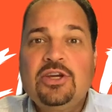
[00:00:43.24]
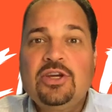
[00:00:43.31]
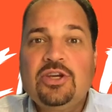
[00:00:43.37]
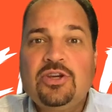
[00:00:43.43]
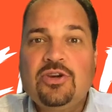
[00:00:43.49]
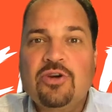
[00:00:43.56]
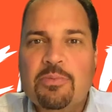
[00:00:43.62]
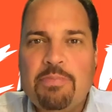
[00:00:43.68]

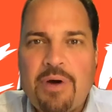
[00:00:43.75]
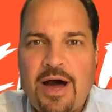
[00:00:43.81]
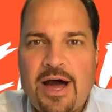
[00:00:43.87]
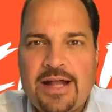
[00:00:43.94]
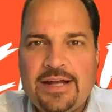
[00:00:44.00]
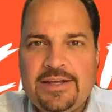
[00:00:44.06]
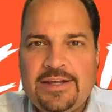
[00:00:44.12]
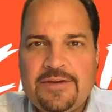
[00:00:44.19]
Your
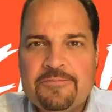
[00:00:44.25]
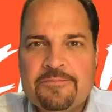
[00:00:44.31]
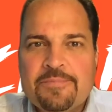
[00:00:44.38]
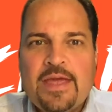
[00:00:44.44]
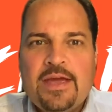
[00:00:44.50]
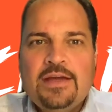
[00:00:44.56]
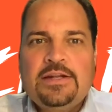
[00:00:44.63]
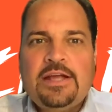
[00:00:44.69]
Body.
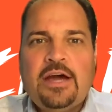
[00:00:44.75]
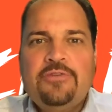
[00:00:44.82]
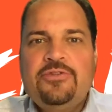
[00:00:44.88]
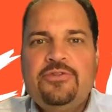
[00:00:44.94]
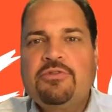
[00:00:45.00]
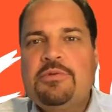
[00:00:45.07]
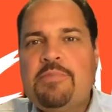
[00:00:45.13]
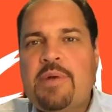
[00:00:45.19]
Now, if
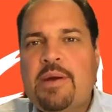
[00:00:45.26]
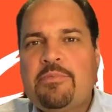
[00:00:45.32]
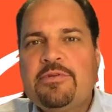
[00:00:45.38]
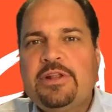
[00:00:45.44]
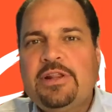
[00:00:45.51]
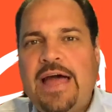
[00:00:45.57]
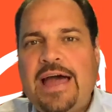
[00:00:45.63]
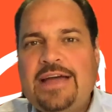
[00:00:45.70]
you'll remember
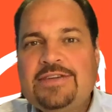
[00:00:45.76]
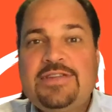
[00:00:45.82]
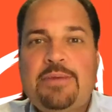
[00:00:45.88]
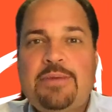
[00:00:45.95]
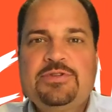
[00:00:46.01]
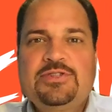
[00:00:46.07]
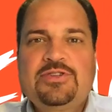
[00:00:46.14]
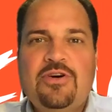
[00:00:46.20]
the last
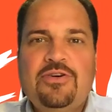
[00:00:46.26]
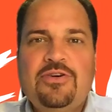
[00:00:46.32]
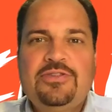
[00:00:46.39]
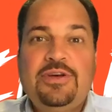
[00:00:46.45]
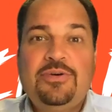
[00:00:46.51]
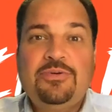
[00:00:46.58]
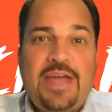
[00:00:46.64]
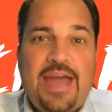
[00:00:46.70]
episode
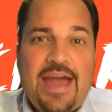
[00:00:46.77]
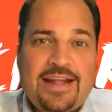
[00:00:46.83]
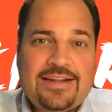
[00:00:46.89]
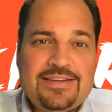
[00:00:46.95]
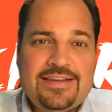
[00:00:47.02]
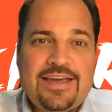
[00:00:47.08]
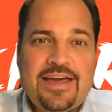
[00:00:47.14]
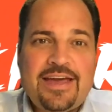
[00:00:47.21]
that we had
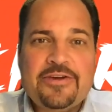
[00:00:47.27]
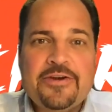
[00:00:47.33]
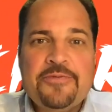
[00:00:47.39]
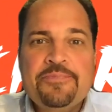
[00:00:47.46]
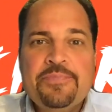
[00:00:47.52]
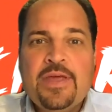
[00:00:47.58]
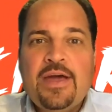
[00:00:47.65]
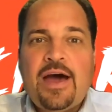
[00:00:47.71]

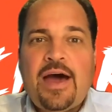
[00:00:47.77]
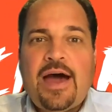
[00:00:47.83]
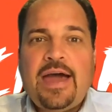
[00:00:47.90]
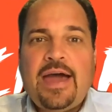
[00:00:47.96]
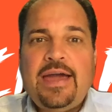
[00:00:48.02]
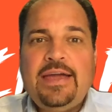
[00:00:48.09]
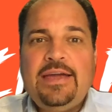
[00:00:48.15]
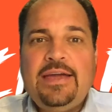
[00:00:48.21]
together,
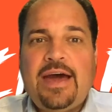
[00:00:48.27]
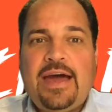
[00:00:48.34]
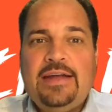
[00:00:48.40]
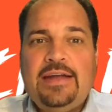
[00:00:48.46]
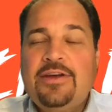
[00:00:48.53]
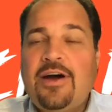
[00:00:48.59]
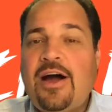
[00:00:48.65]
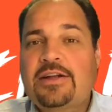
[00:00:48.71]
I, I
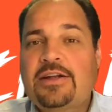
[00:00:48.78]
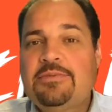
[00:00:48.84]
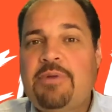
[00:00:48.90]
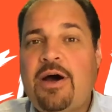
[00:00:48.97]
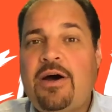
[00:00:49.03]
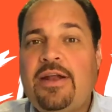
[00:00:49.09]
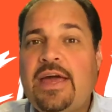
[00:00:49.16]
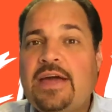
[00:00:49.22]
talked
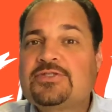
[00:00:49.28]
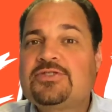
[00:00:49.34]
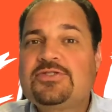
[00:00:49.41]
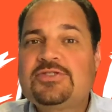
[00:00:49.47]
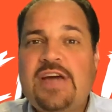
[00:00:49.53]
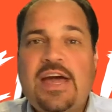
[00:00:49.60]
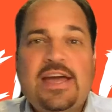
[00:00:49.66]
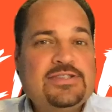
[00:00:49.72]
about
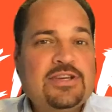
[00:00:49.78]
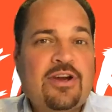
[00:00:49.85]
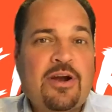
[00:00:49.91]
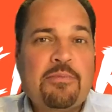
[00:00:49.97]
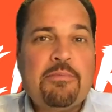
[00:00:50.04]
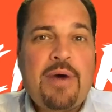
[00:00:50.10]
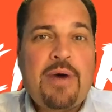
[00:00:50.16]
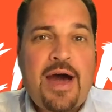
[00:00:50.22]
exercising
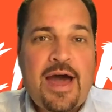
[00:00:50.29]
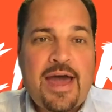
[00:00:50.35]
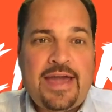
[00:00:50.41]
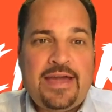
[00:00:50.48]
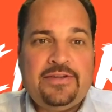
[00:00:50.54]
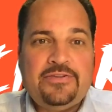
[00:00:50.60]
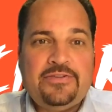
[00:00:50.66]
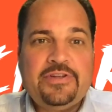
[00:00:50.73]
our
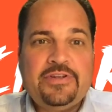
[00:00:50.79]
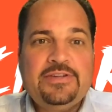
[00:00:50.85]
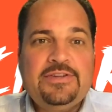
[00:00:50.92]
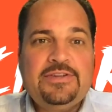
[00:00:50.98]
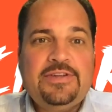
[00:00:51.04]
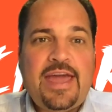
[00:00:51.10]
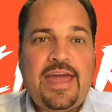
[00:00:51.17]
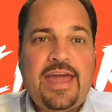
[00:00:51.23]
minds. And
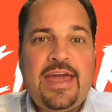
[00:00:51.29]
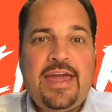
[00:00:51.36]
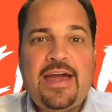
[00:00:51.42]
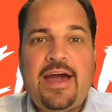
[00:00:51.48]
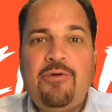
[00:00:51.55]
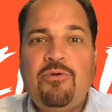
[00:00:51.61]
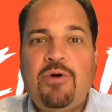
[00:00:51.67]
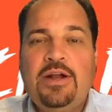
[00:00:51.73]
today
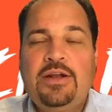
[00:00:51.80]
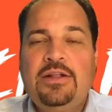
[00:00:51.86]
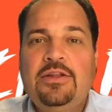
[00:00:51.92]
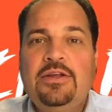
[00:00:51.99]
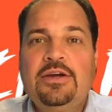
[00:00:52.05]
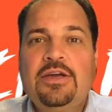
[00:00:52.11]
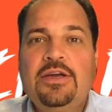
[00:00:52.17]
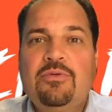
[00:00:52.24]
I want to
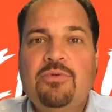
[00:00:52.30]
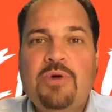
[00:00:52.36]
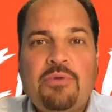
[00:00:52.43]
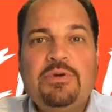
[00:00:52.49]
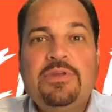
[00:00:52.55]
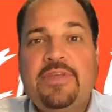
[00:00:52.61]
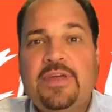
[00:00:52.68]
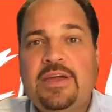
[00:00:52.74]
look at what
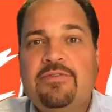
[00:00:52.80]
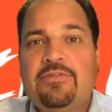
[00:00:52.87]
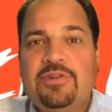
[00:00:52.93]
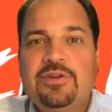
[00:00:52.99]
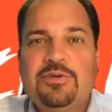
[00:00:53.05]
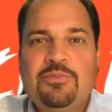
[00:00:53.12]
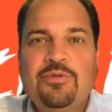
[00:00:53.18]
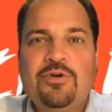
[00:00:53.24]
we think of a
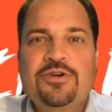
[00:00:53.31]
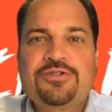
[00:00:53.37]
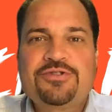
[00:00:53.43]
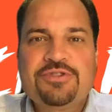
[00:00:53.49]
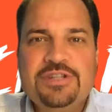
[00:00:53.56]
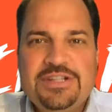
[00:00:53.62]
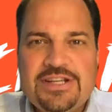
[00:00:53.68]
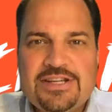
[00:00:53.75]
little more
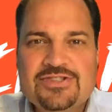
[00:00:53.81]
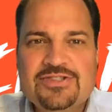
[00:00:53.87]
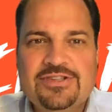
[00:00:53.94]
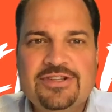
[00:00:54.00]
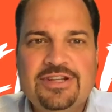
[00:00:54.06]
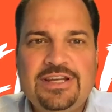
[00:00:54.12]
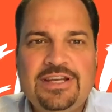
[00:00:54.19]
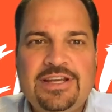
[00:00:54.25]

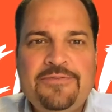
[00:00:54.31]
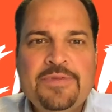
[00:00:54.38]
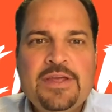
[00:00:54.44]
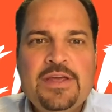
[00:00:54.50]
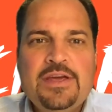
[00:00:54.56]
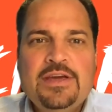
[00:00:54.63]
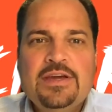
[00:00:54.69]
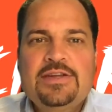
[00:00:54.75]
traditionally
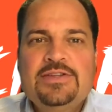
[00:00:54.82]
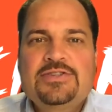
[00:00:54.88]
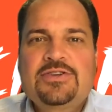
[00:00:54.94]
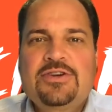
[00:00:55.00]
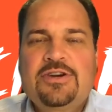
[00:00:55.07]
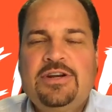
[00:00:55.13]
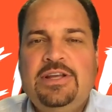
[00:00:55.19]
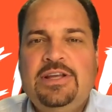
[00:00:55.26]

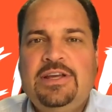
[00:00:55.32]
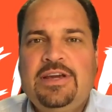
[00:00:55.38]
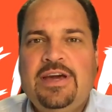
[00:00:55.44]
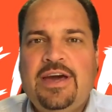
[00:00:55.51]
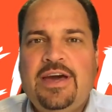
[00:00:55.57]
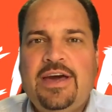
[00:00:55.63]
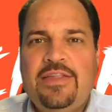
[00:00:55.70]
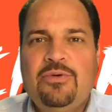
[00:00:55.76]
concerning
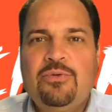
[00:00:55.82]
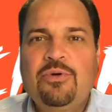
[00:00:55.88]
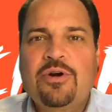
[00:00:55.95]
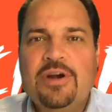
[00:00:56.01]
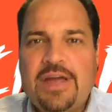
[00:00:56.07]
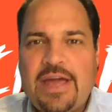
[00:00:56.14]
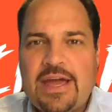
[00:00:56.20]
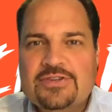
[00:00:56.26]
uh, the
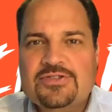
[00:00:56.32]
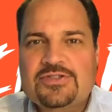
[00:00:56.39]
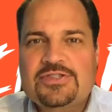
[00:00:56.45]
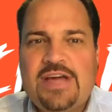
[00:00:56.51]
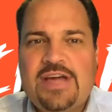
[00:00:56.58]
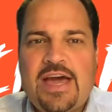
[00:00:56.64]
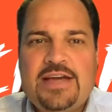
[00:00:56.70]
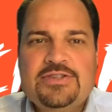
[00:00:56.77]
word
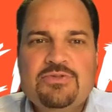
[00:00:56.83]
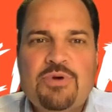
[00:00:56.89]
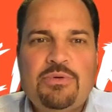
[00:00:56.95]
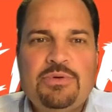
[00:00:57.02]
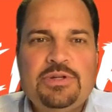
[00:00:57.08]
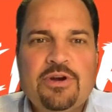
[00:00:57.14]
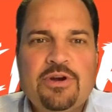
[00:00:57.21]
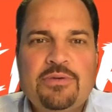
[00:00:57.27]
exercise and what
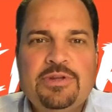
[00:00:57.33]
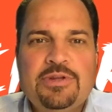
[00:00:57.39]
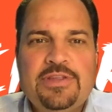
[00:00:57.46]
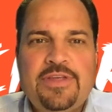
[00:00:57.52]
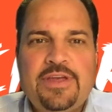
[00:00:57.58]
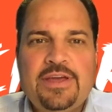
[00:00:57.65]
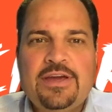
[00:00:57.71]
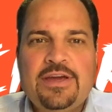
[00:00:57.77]
we normally
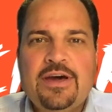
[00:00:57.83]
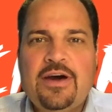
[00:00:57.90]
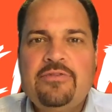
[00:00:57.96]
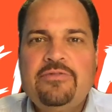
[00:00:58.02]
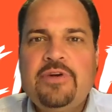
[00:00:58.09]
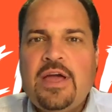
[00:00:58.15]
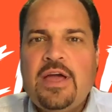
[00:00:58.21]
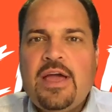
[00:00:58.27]
think
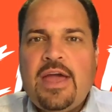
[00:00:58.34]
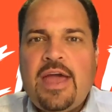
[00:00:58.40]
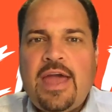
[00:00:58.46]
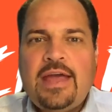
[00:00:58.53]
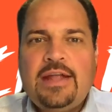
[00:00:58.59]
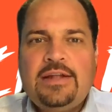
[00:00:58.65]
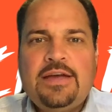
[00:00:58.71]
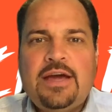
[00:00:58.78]
of.
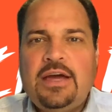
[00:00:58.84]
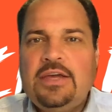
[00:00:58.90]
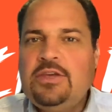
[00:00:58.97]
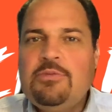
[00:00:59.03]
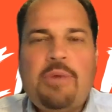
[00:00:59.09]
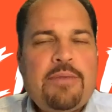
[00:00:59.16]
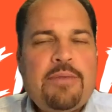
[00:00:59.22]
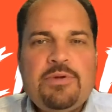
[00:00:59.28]
And uh, you
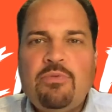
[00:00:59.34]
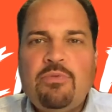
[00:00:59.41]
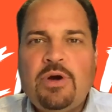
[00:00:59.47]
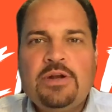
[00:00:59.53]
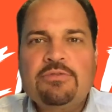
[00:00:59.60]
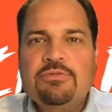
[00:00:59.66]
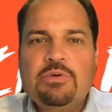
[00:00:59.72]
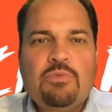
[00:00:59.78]
might be
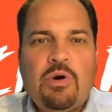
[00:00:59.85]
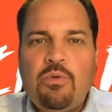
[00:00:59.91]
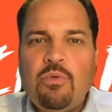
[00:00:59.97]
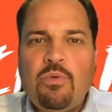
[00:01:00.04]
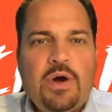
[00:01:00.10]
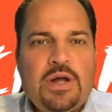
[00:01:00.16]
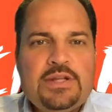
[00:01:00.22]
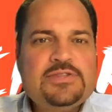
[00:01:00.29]
wondering, well,
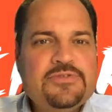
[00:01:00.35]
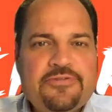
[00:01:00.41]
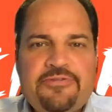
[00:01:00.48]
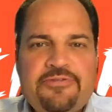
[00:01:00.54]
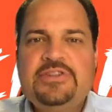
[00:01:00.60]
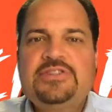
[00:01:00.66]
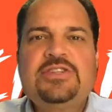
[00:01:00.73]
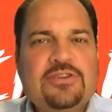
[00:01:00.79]
what does
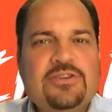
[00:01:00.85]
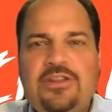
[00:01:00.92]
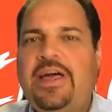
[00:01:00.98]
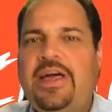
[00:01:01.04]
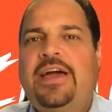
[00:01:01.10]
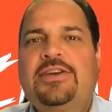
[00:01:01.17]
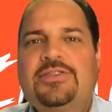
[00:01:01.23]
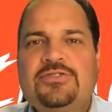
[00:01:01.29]
physical
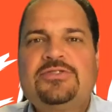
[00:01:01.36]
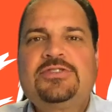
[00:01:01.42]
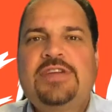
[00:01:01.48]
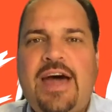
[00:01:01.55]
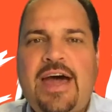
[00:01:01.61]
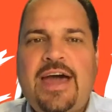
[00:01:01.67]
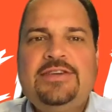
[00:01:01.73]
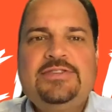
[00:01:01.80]

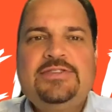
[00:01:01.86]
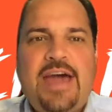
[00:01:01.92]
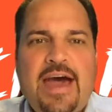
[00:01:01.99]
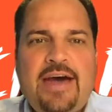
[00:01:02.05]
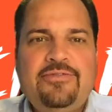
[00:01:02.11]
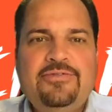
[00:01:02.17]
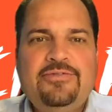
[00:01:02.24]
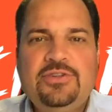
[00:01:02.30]
exercise
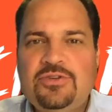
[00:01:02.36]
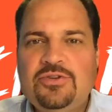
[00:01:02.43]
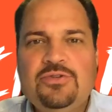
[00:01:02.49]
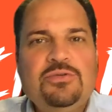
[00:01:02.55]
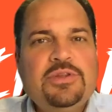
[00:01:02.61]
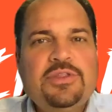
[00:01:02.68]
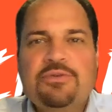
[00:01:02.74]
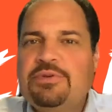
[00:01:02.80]
have to do
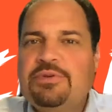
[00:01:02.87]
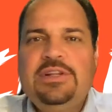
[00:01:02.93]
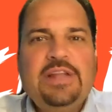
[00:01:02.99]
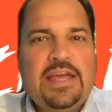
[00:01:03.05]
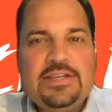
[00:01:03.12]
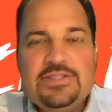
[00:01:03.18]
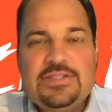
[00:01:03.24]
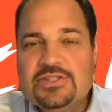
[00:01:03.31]
with a
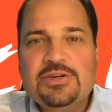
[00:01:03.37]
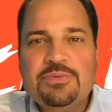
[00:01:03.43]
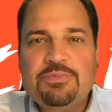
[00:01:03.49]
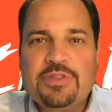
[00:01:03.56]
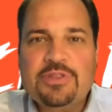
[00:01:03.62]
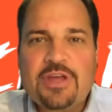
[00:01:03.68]
relationship with